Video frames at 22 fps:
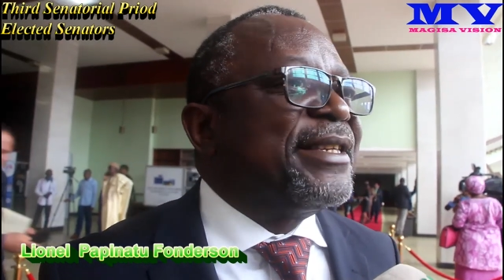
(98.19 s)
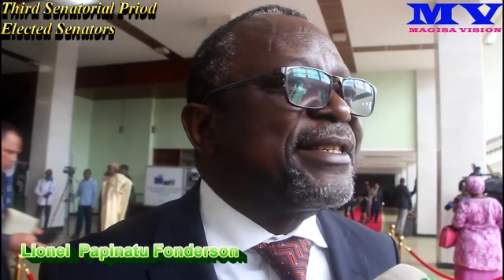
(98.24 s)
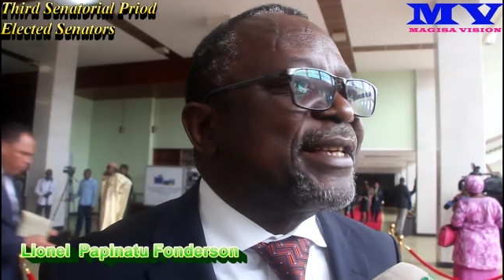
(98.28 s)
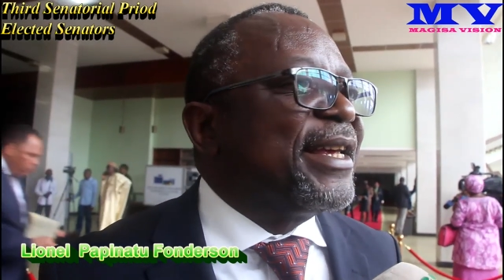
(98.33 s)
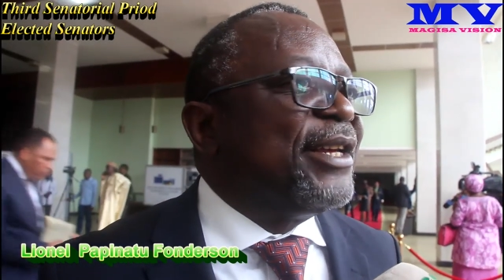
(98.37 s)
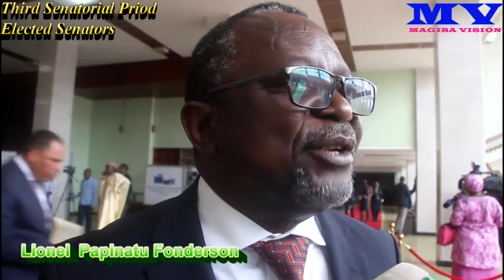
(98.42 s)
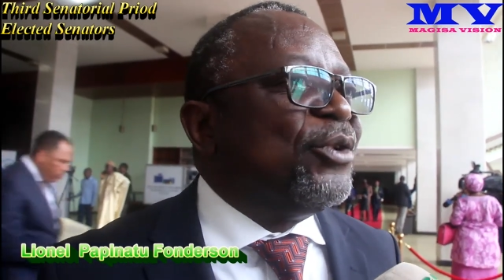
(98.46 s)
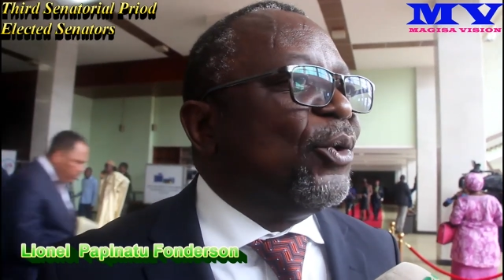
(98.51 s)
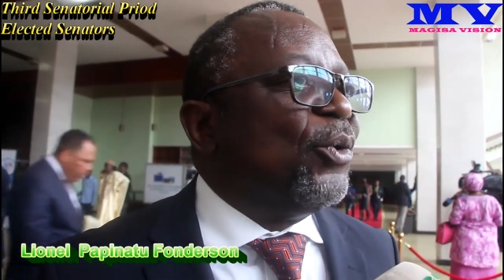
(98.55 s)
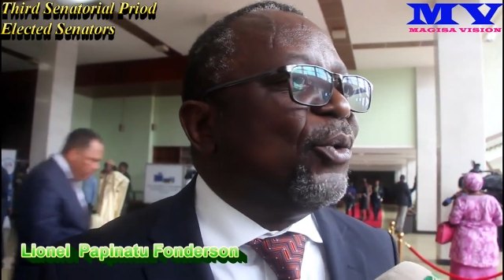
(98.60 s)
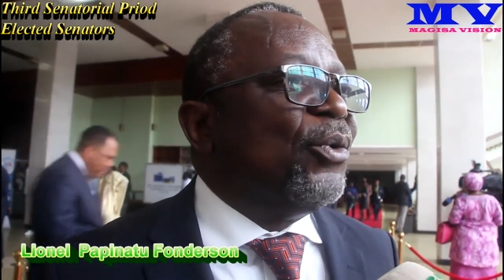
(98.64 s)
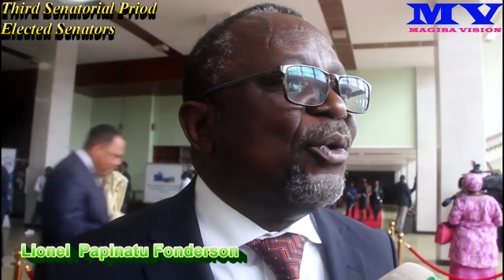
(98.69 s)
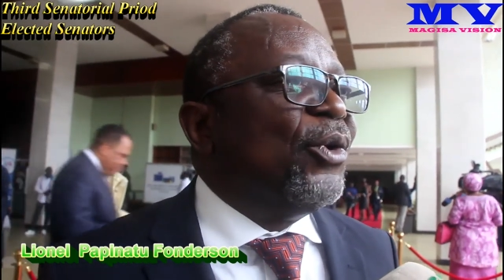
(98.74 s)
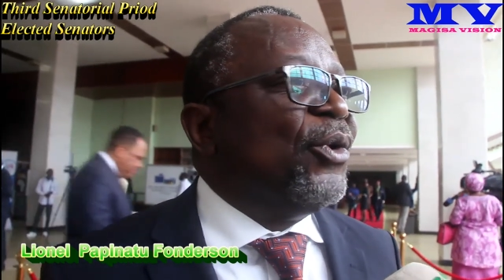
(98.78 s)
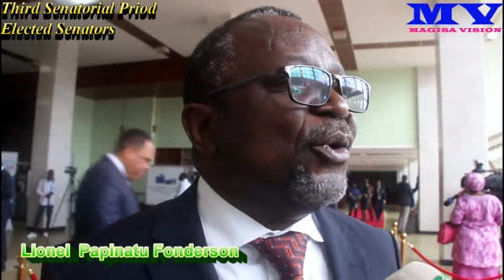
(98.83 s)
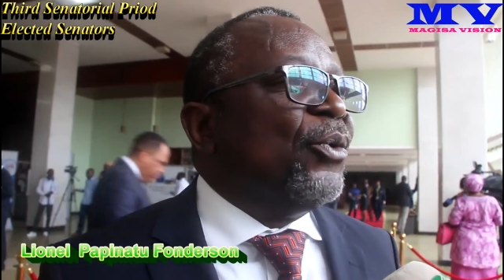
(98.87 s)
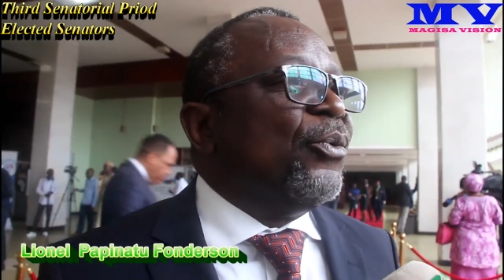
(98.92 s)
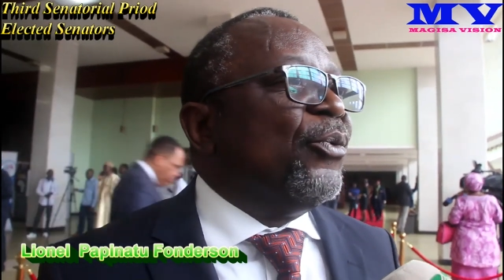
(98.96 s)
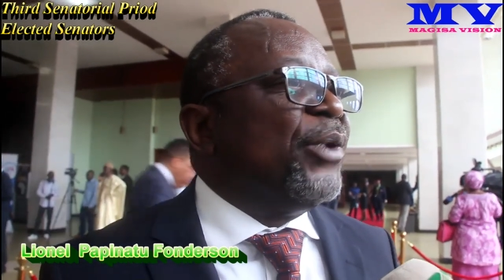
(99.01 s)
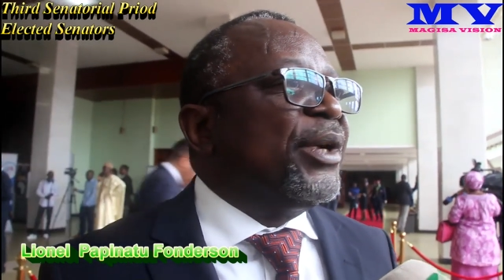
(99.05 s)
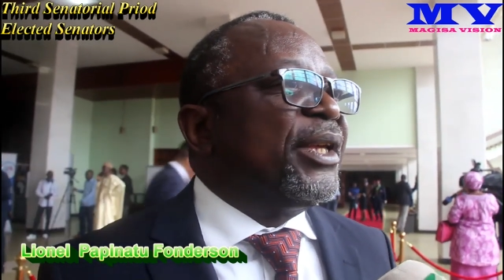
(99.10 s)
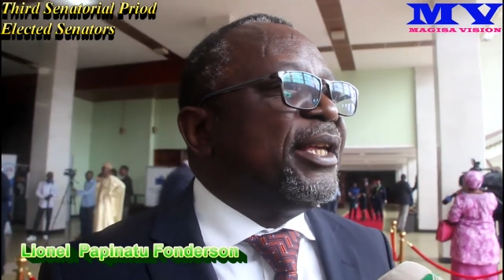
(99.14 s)
say
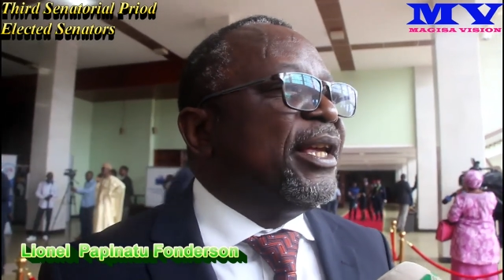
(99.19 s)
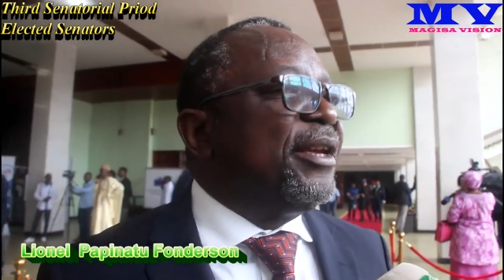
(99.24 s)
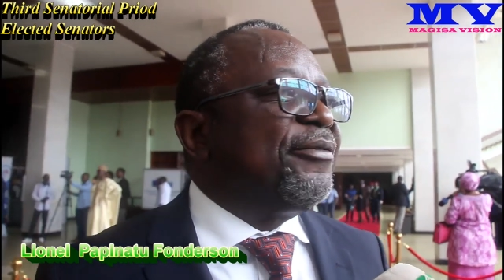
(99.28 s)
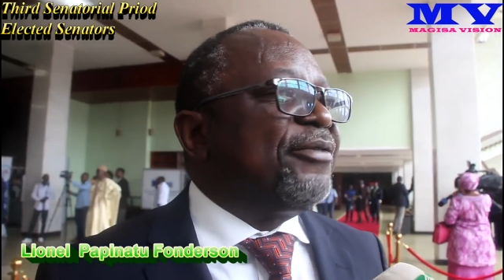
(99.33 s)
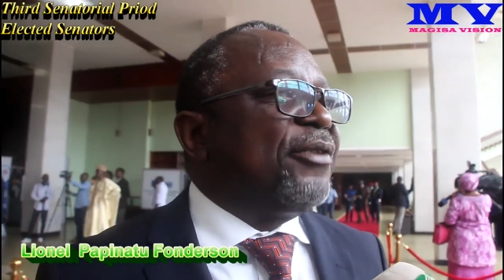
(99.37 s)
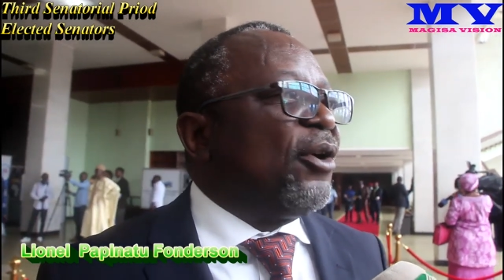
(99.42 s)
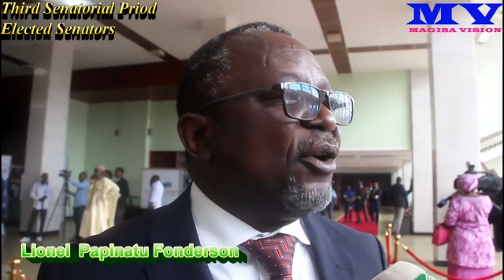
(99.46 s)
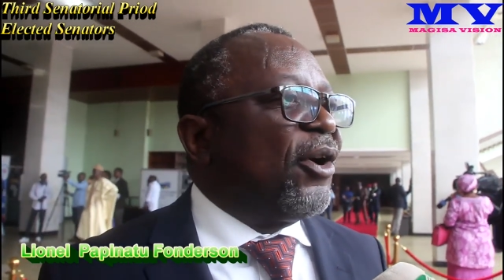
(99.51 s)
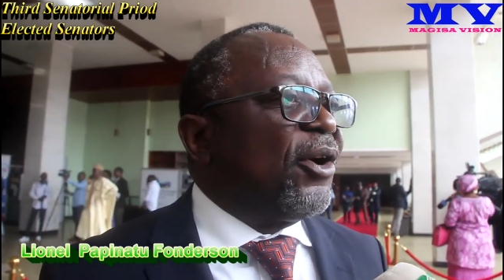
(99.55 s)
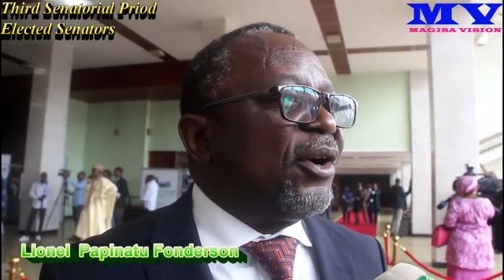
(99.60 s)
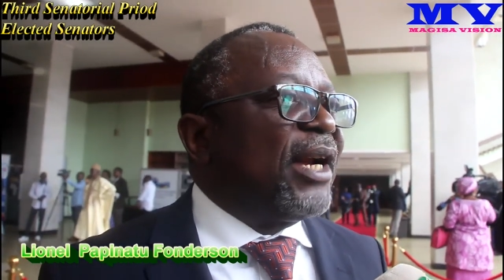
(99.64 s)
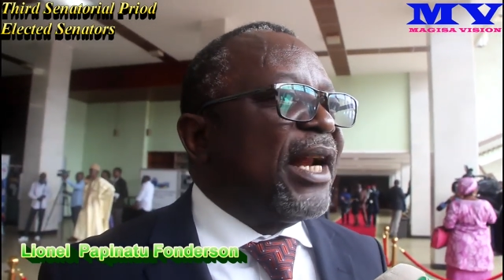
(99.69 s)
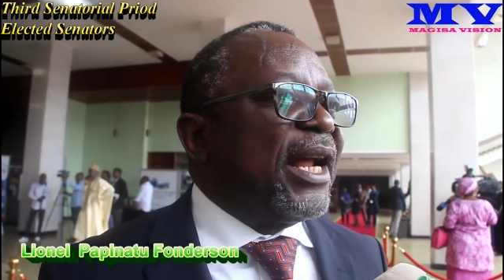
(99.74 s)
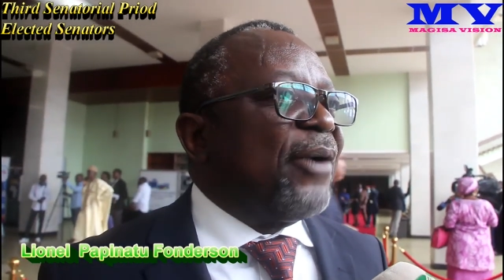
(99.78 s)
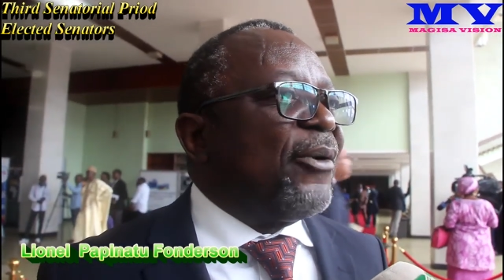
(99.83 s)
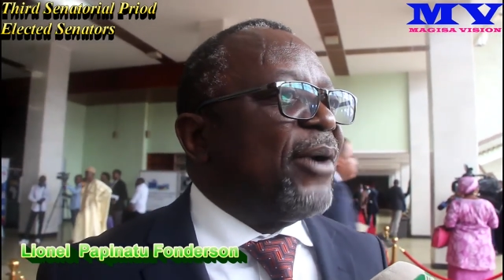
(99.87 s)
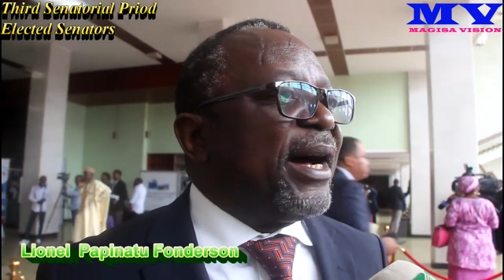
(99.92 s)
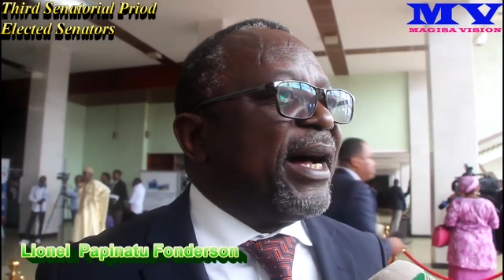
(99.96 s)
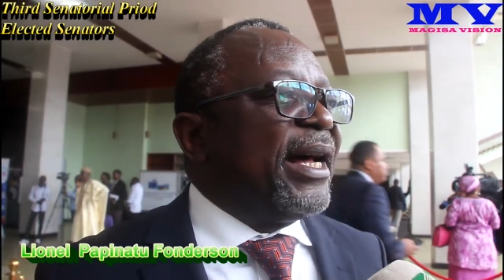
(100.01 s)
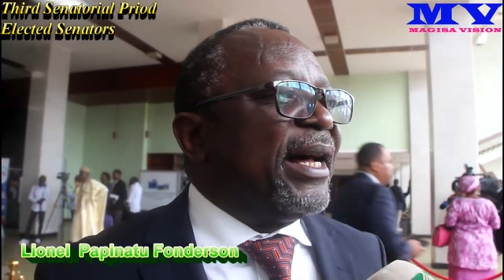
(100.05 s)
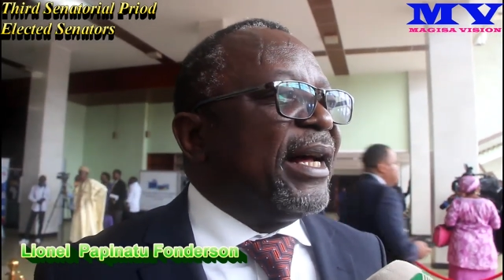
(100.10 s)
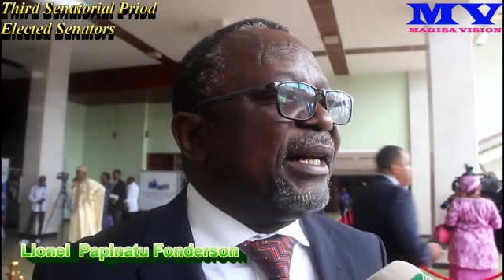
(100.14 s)
no. We give all
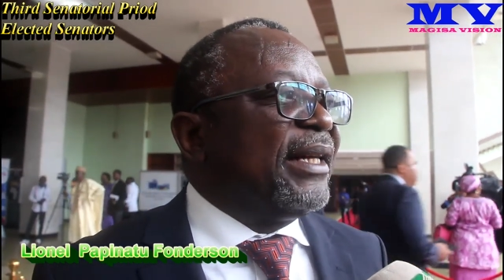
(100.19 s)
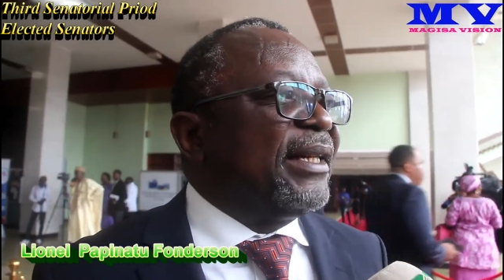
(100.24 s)
our